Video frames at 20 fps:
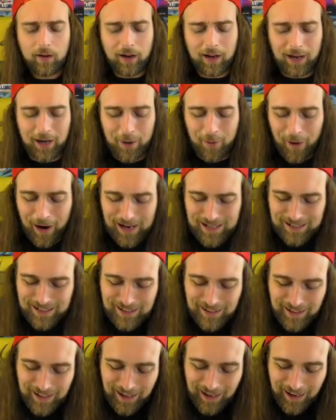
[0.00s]
Anyways,
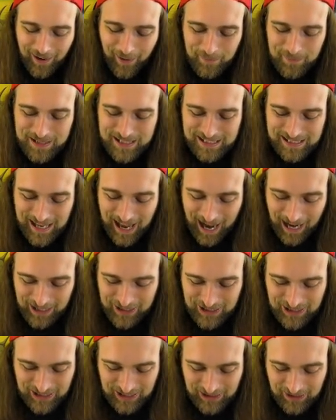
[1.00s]
um,
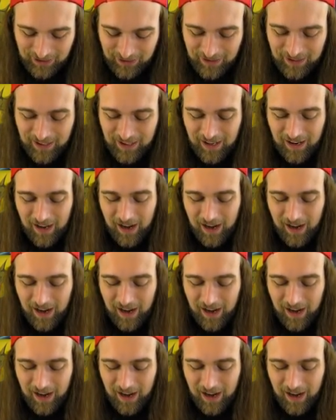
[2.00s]
Snatch Steal.